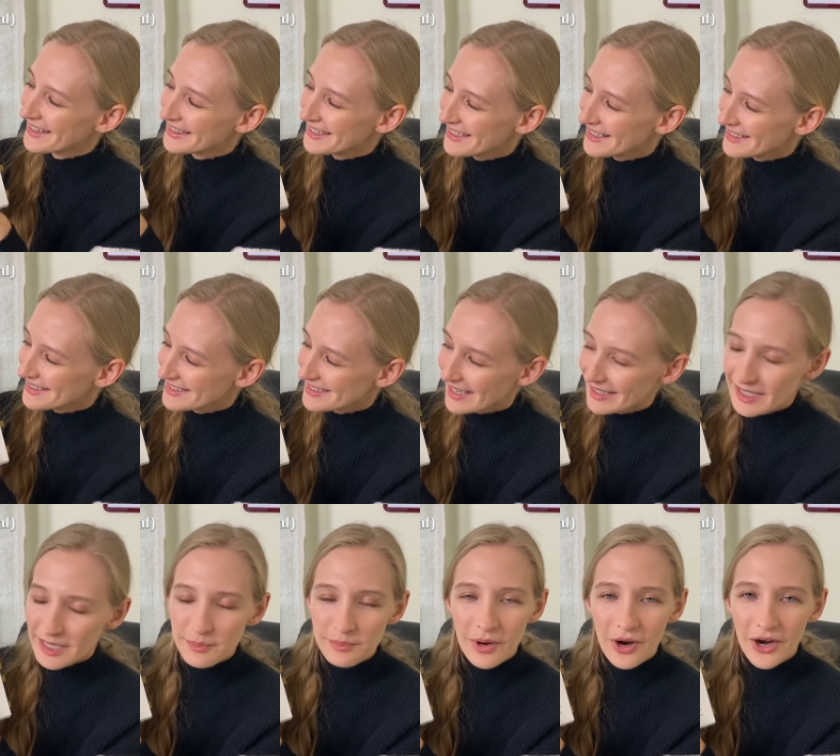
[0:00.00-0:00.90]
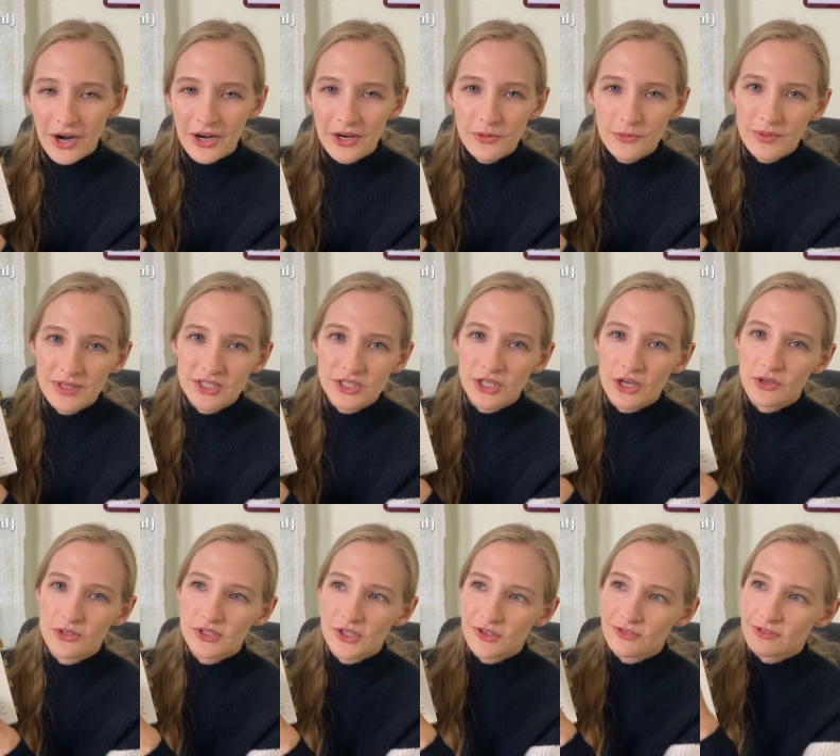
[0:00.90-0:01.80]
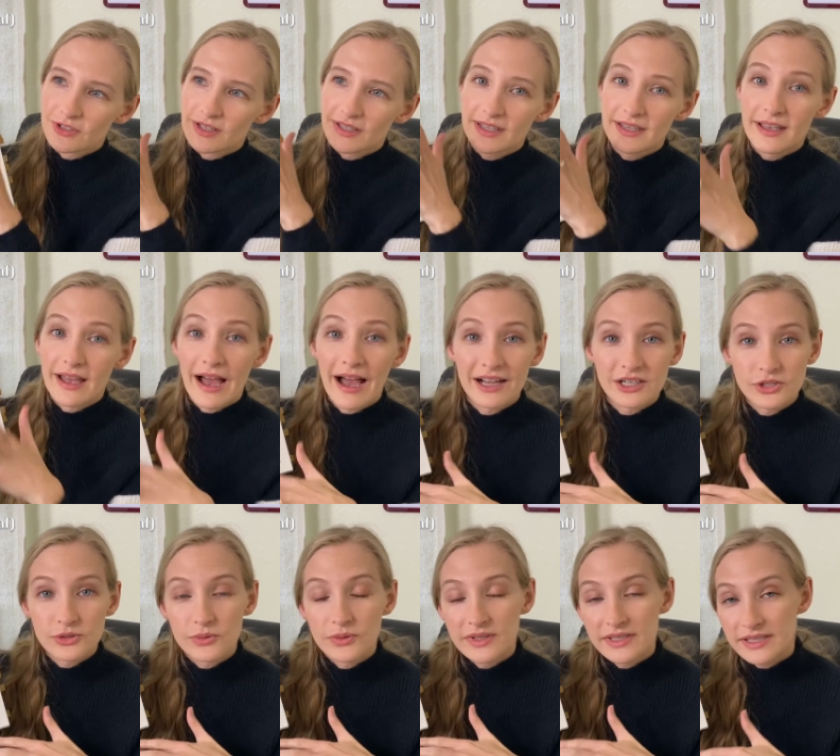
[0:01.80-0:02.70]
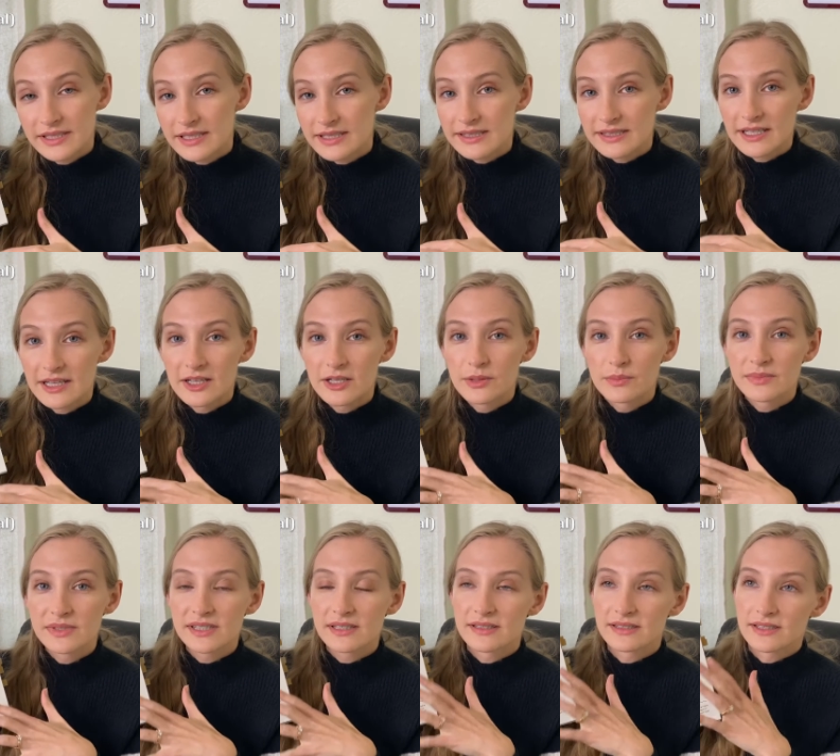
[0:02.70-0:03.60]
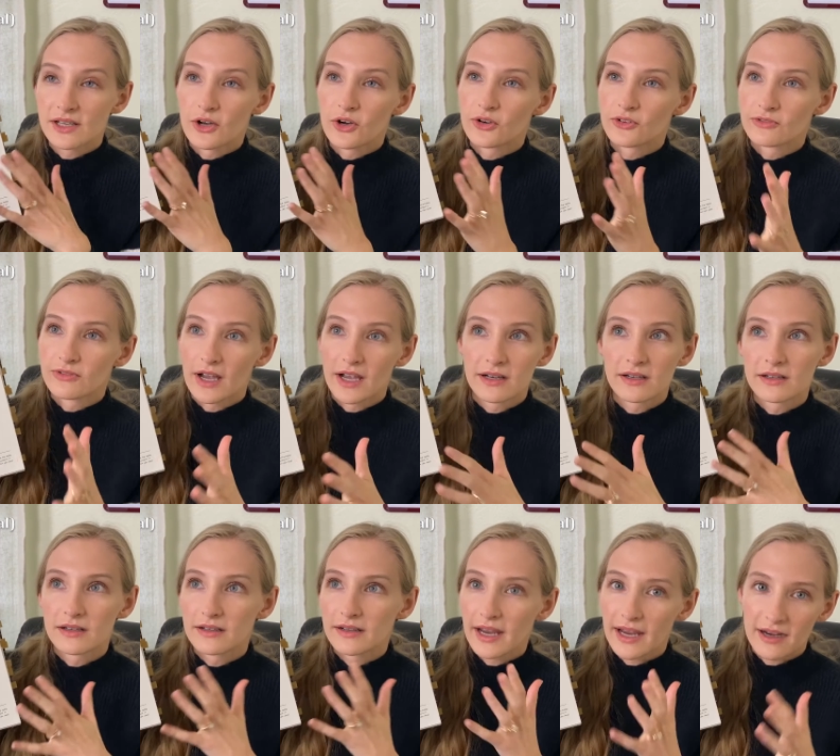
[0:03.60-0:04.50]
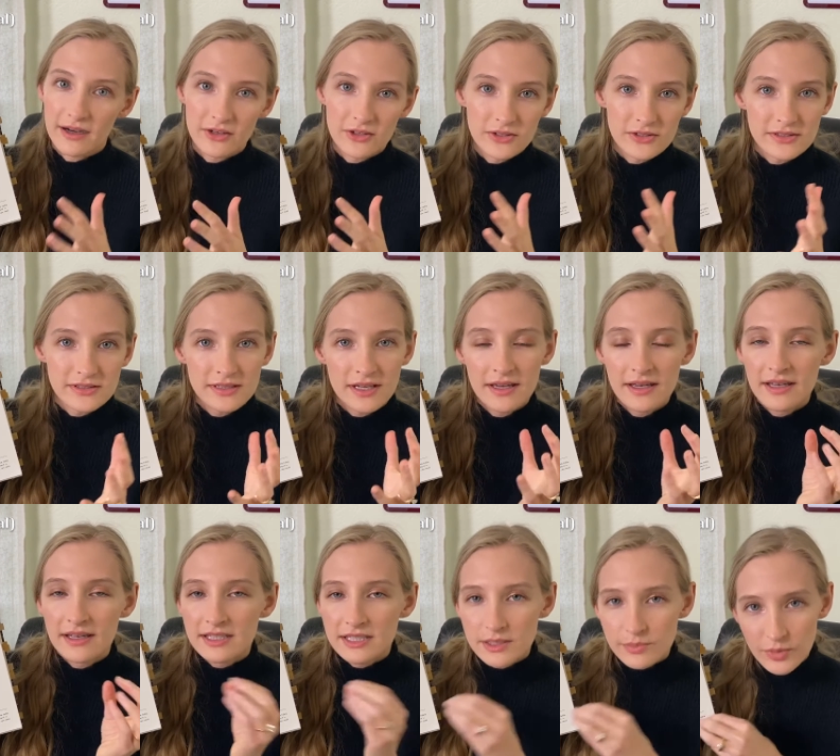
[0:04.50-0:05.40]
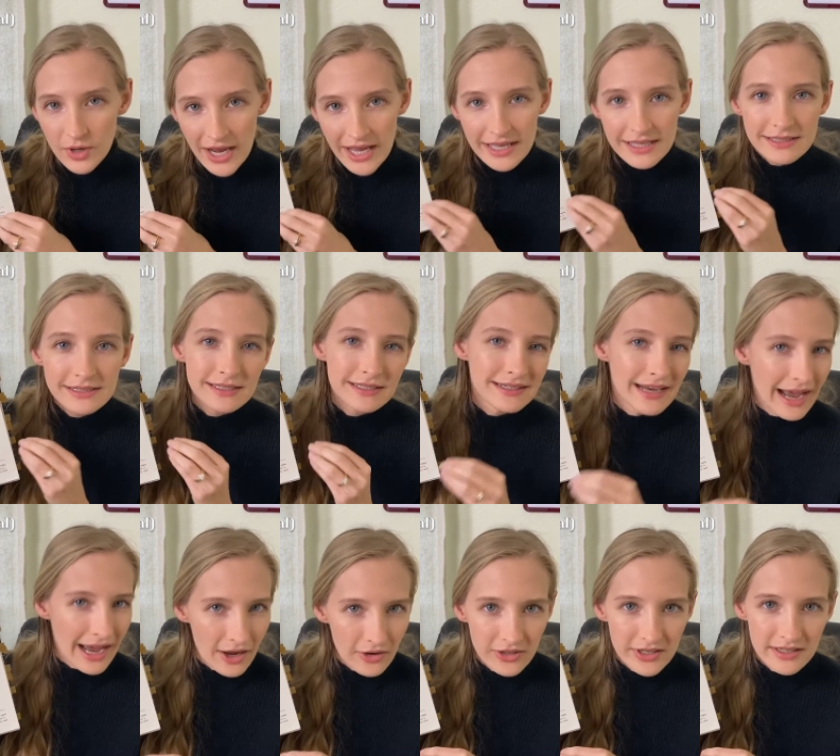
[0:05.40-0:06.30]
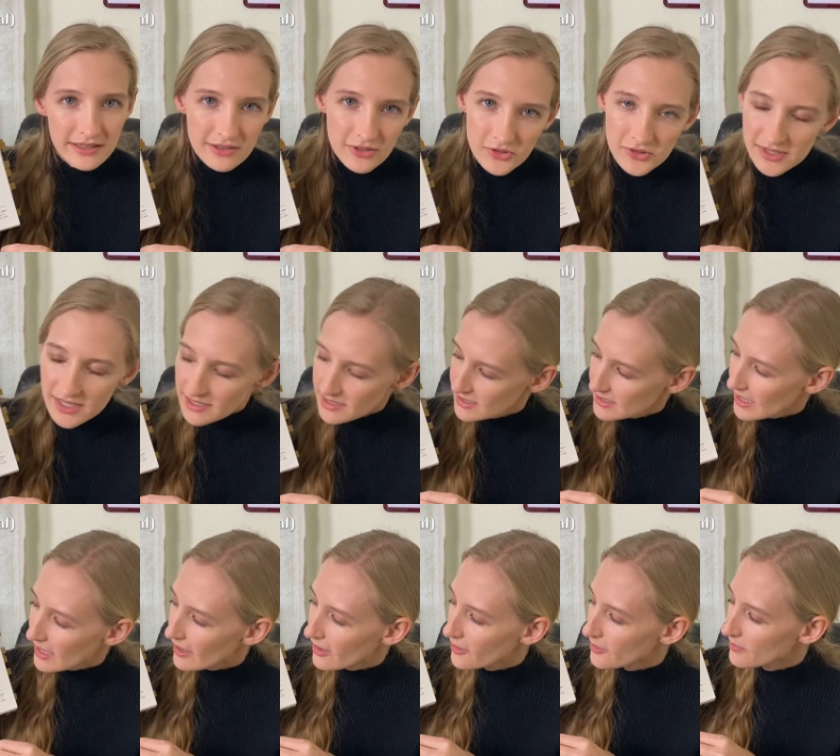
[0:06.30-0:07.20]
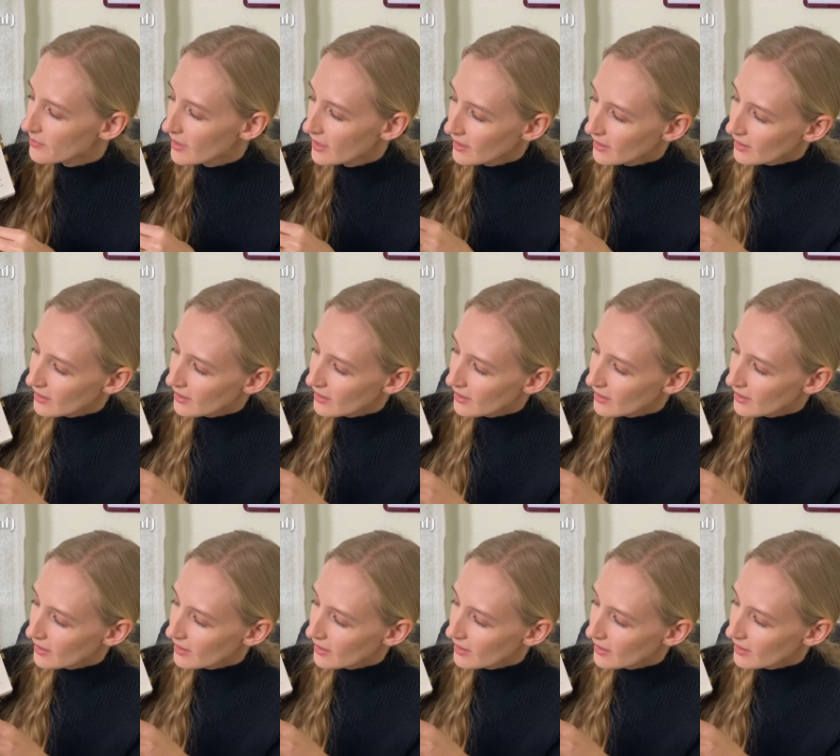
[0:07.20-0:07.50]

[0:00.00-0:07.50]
The second part, which goes over the actual systems, so Ryder Carroll's spreads and how he uses them.